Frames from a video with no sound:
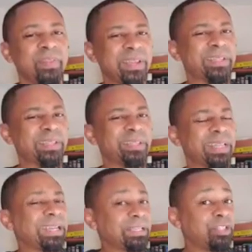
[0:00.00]
That's a
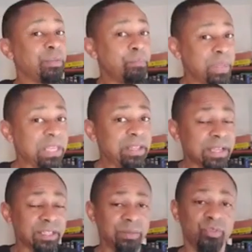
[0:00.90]
lot, to me
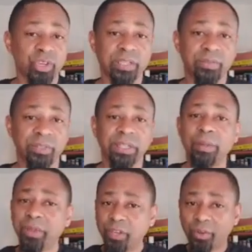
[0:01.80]
that seems stressful.
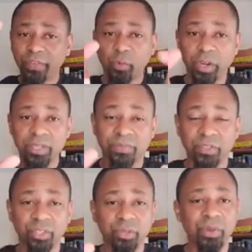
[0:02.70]
Let me know if it works for
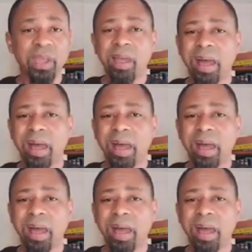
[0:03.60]
you.